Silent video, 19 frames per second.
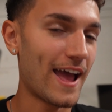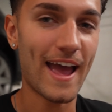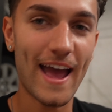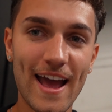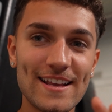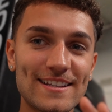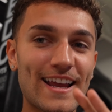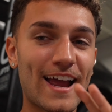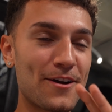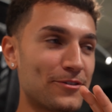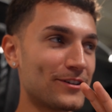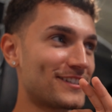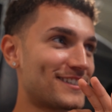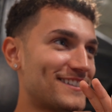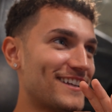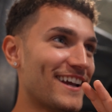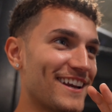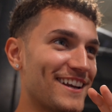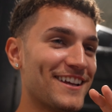as I was
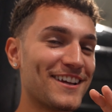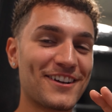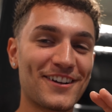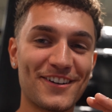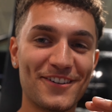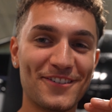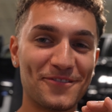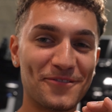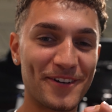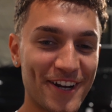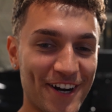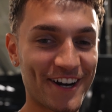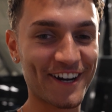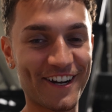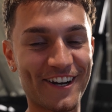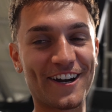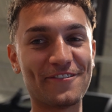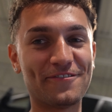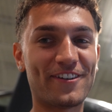stating, we are
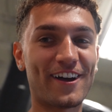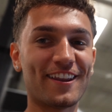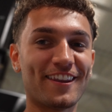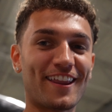here at Vet